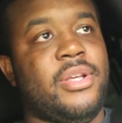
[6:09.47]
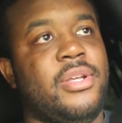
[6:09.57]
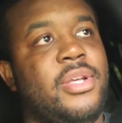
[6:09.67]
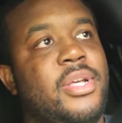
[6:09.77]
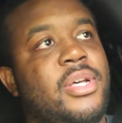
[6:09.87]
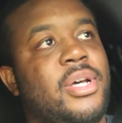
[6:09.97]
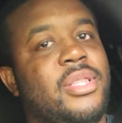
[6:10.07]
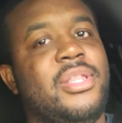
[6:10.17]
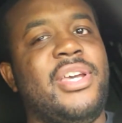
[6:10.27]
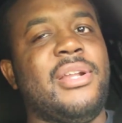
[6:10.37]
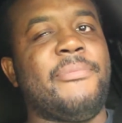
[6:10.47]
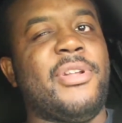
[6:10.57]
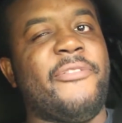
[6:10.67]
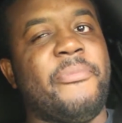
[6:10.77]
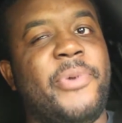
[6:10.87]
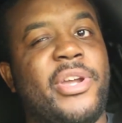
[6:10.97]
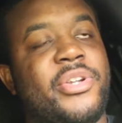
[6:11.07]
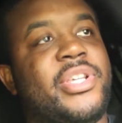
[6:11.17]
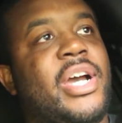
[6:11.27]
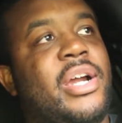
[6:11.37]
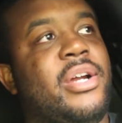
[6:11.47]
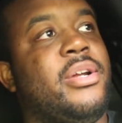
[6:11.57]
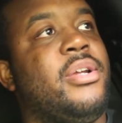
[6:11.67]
a little bit of a bigger tire.